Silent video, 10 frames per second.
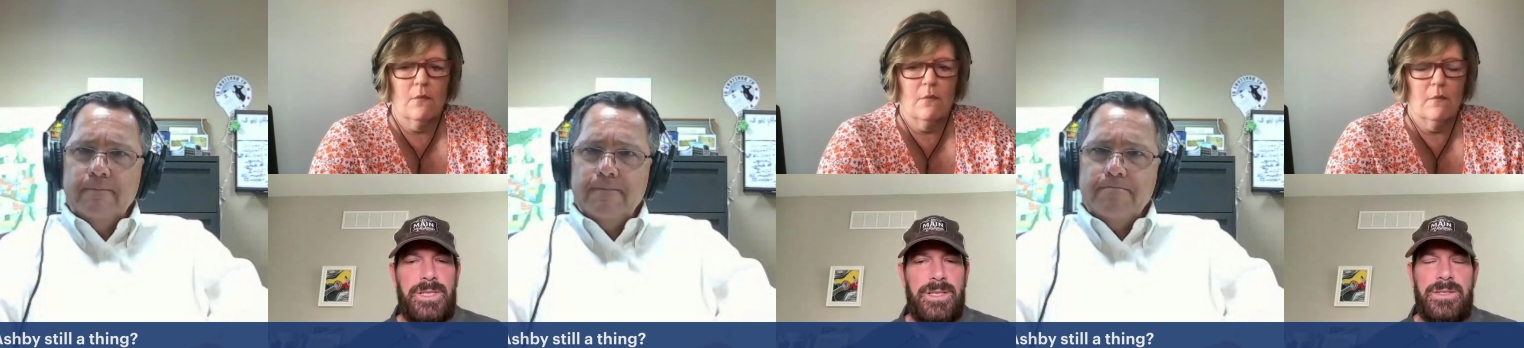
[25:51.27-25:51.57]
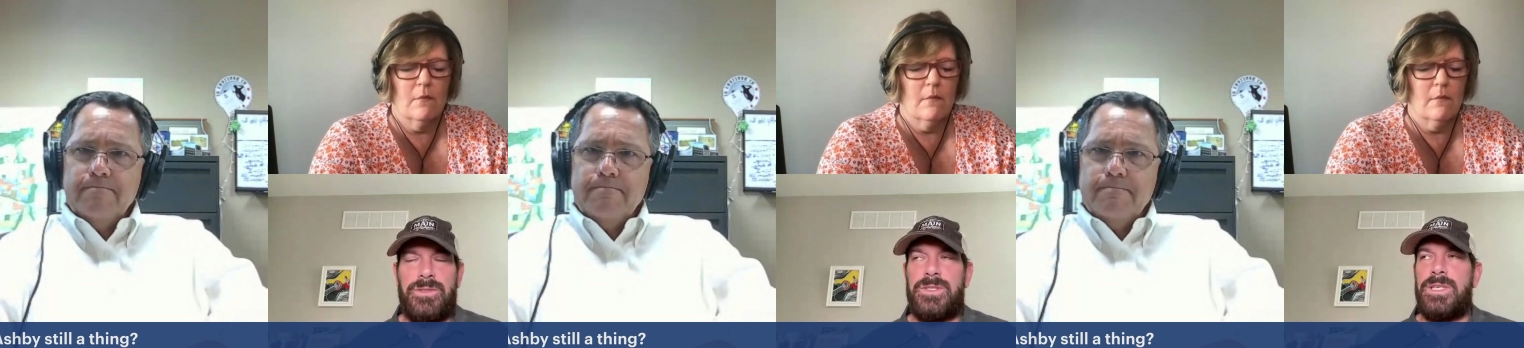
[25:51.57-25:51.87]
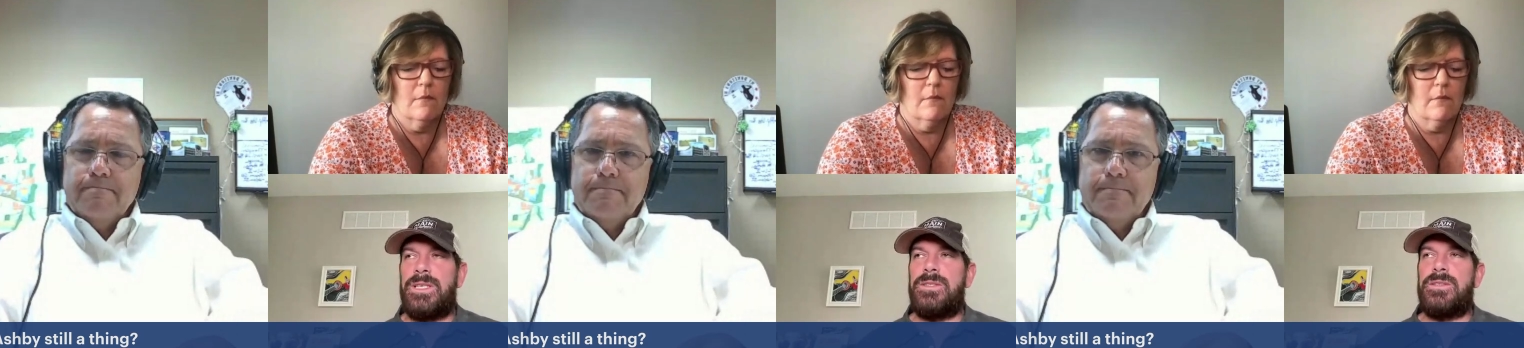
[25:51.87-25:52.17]
Speaker 1: and I
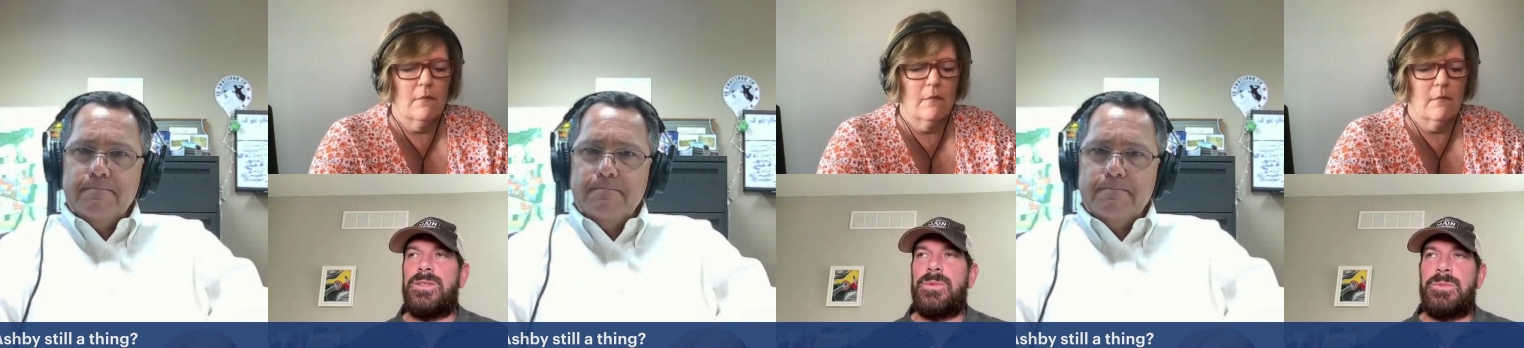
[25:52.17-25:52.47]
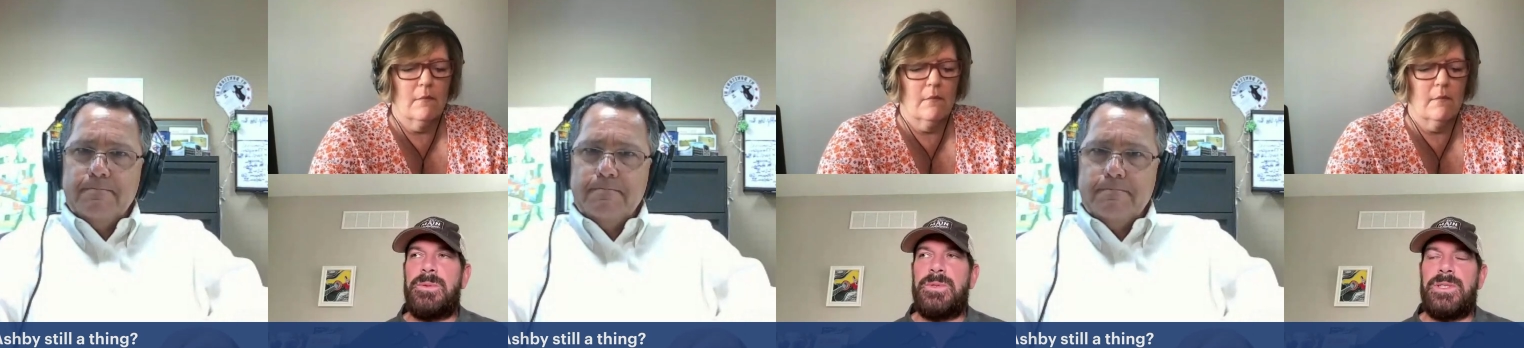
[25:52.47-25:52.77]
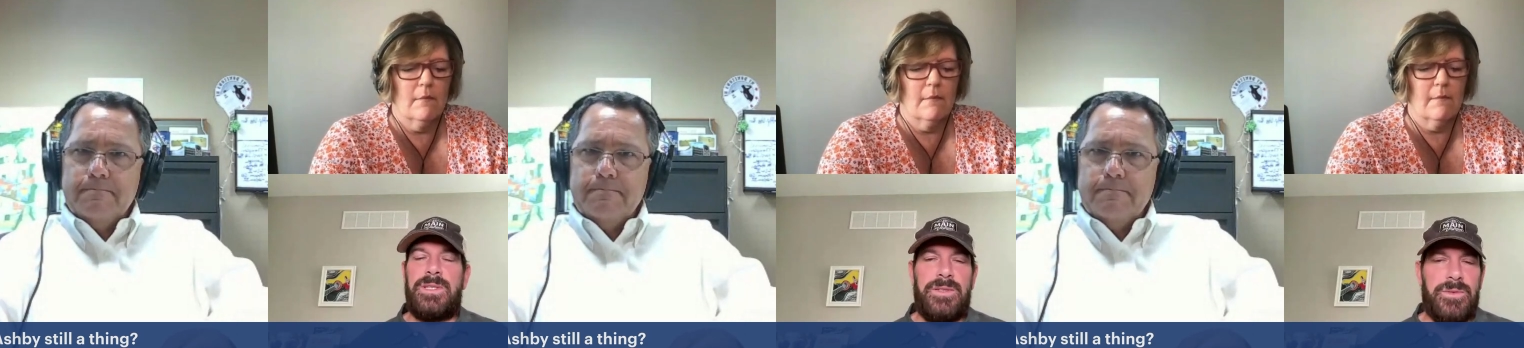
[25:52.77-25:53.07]
understand some of the people
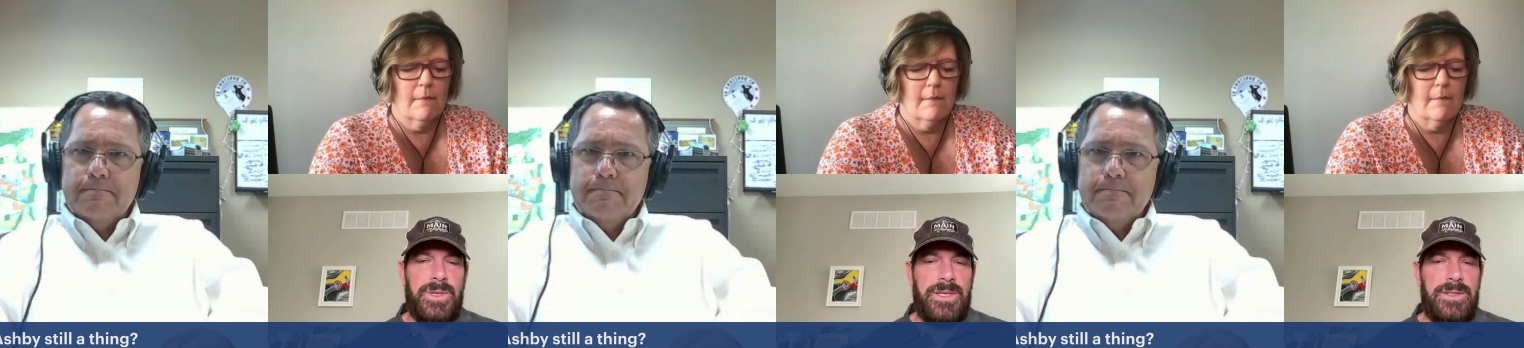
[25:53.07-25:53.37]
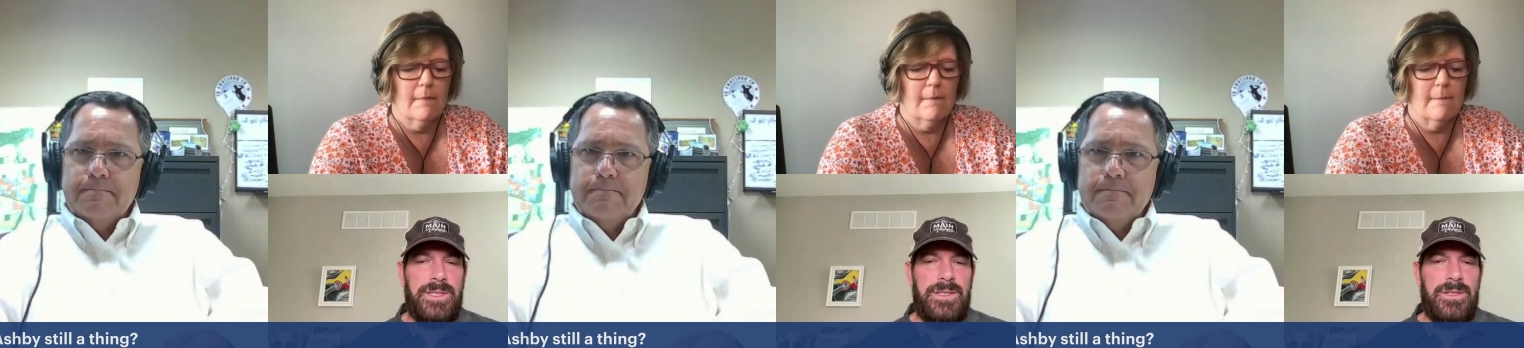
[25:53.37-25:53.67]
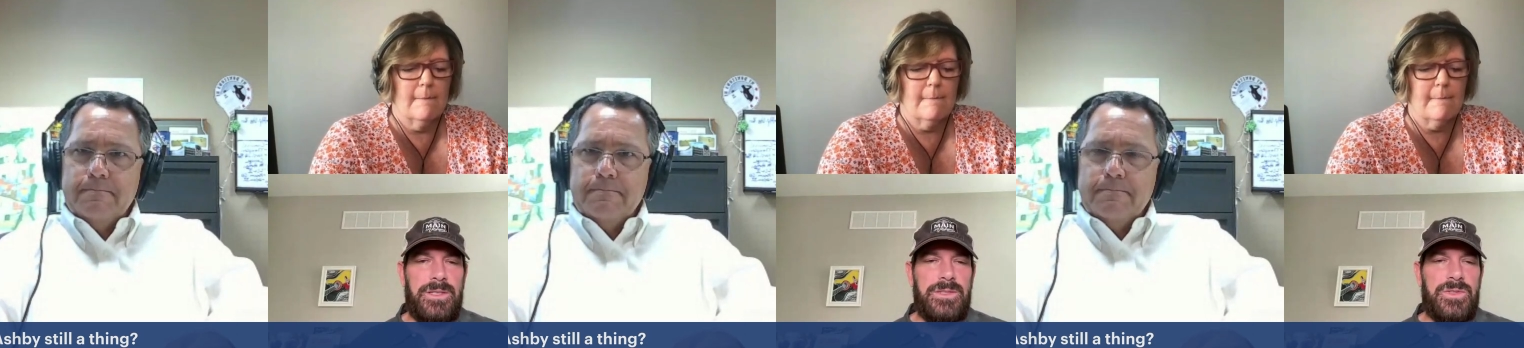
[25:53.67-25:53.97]
that live around there
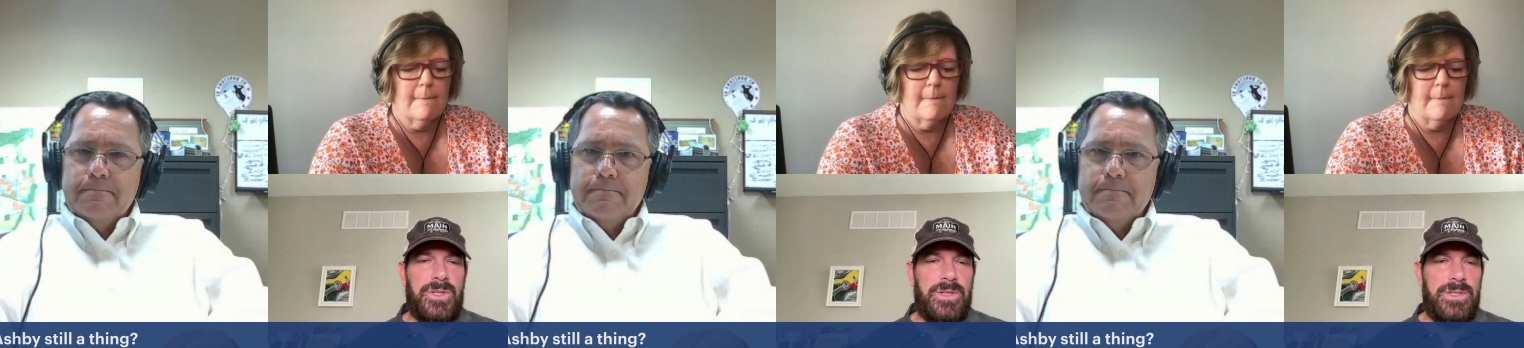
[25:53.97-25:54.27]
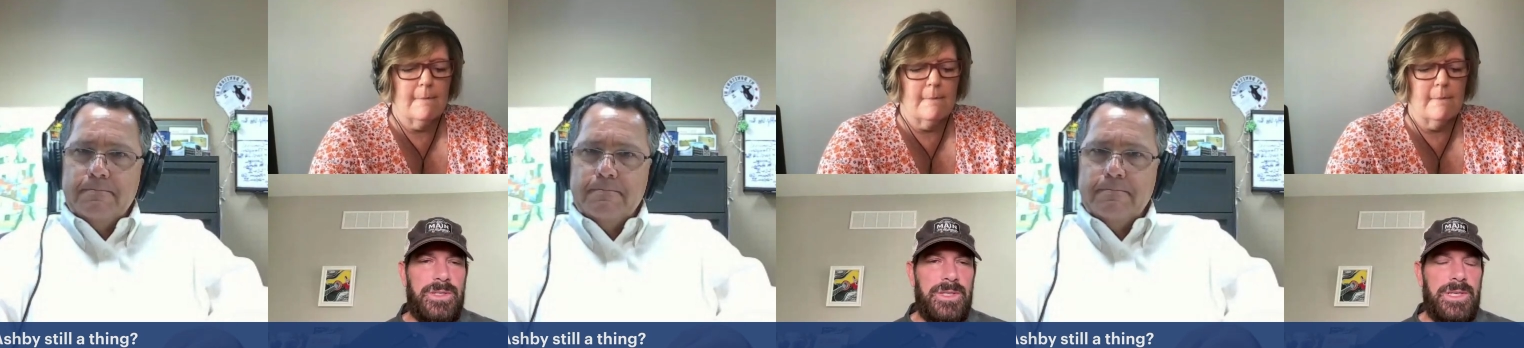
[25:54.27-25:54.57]
are concerned.